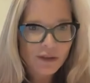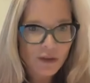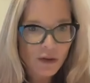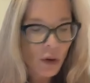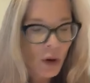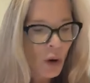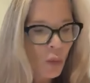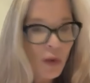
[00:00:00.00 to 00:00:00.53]

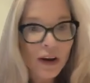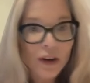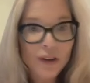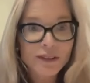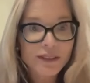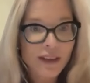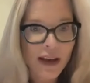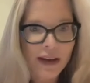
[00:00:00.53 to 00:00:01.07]
So we
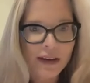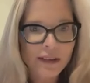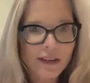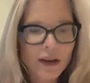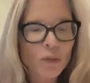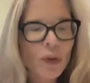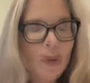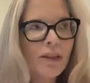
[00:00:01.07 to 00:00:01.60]
are
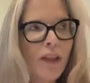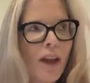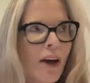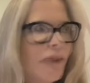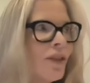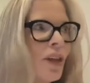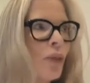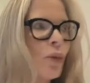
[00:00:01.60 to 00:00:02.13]
psyched, and we
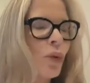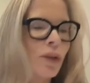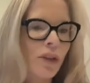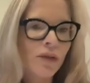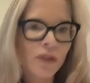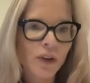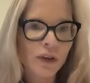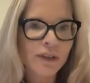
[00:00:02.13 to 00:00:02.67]
love that
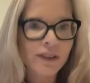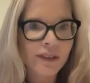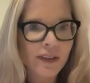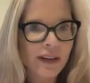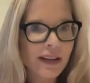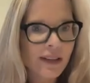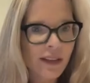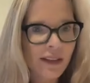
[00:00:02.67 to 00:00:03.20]
we're the first
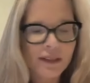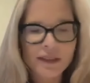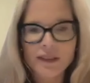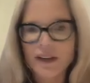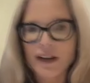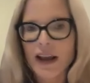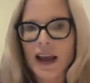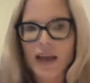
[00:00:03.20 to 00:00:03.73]
city
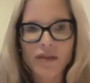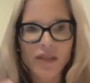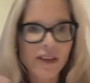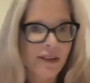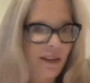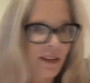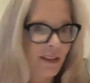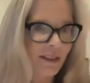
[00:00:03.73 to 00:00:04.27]
that's going to
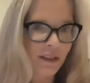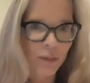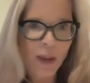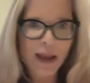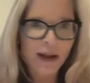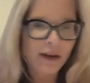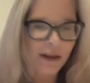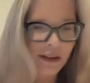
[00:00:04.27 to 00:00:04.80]
have this
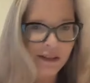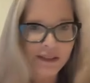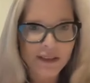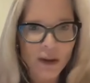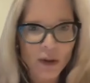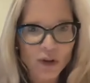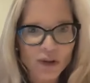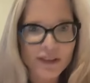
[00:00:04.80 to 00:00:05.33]

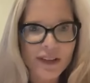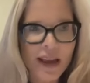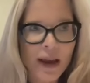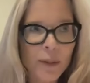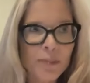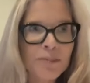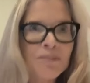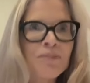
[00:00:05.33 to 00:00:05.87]
expanded
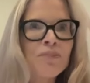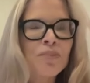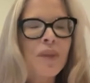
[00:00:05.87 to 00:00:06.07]
SummerSlam.